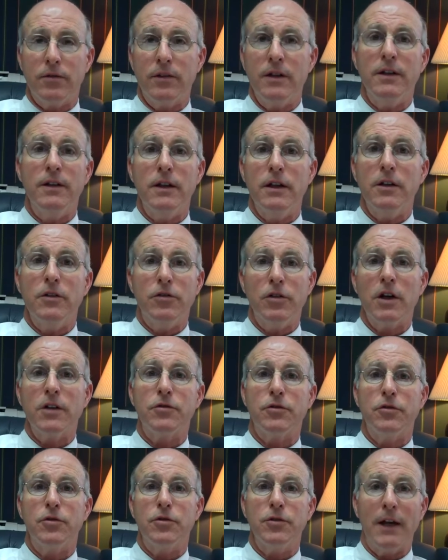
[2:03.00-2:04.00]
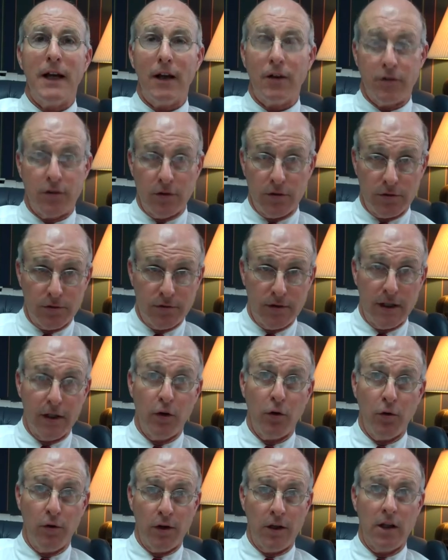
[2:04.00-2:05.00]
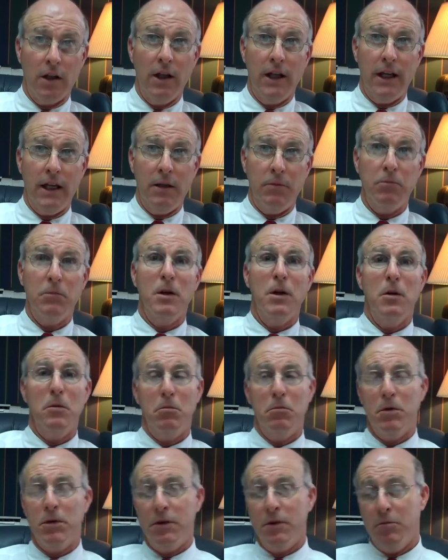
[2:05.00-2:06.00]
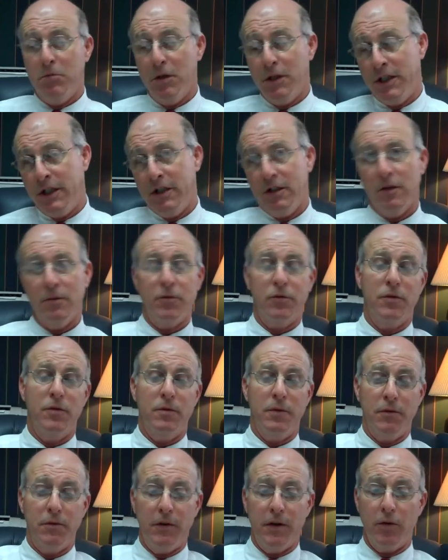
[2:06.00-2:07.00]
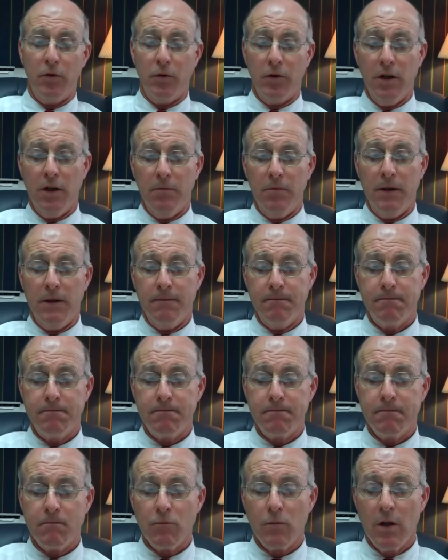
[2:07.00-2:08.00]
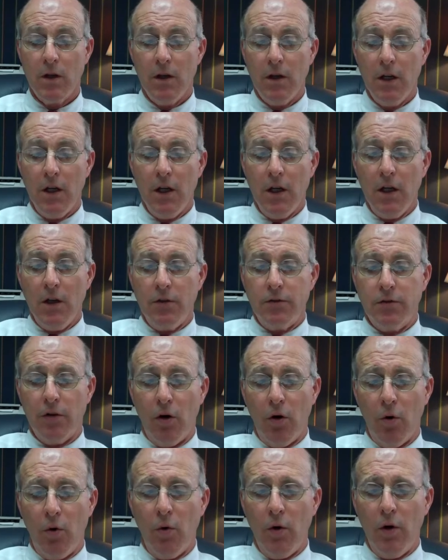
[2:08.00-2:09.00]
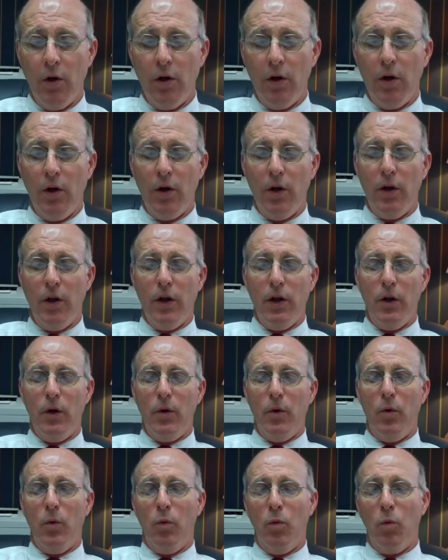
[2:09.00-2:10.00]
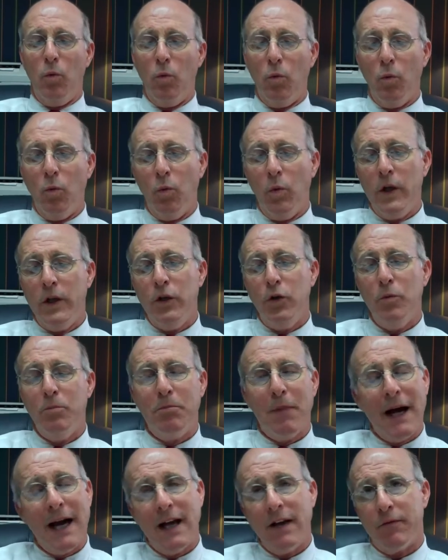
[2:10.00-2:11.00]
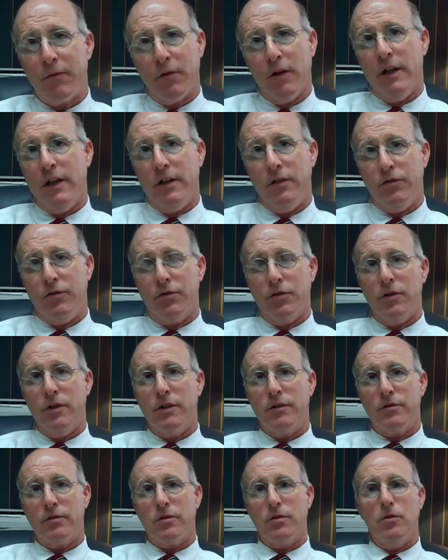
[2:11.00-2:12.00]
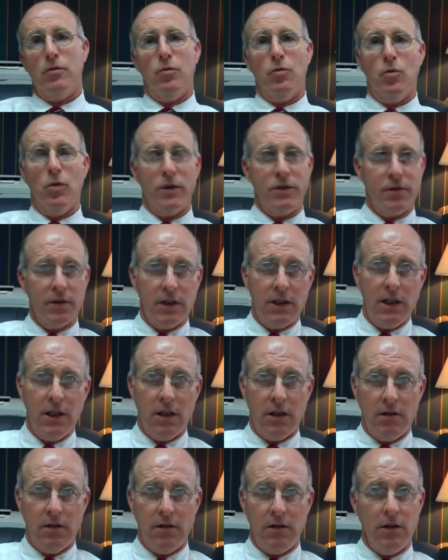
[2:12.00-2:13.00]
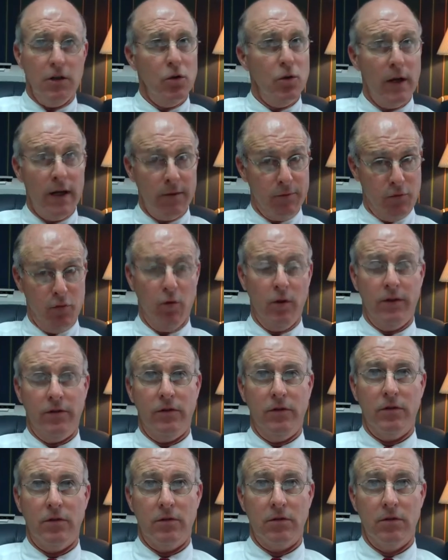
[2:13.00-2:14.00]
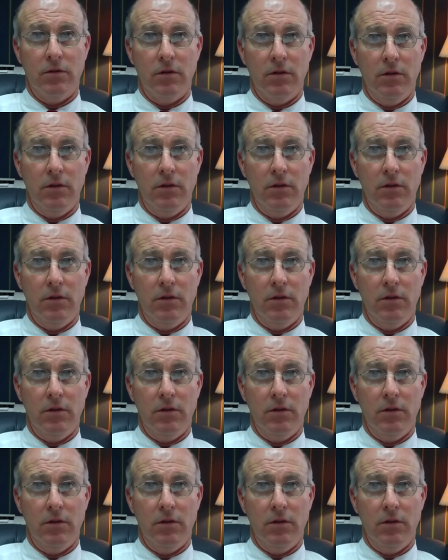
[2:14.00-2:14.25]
send the adjusters out to settle the claim, but the money comes from the federal government. So when you buy flood insurance, once again, you have choices.